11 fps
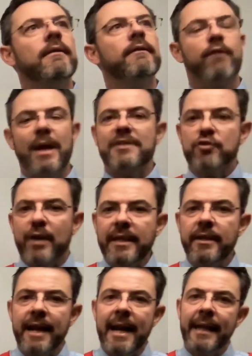
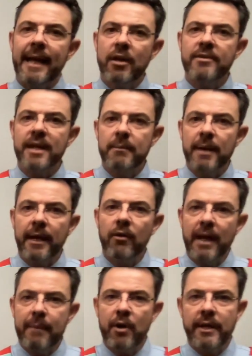frustrated that I cannot tell my
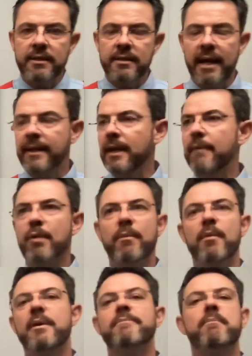collaborators. And I think I
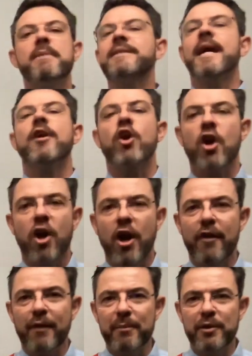probably missed out on a lot
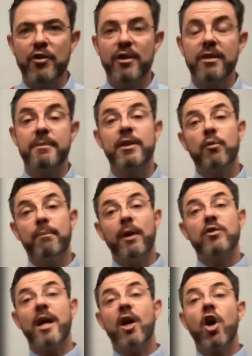of opportunities
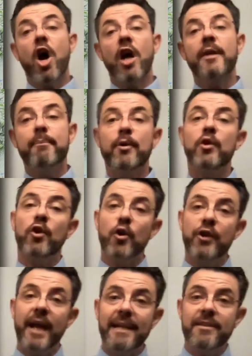because I can't put good
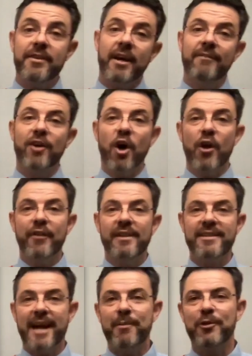data on the
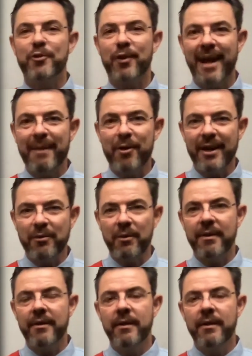table to collaborate with.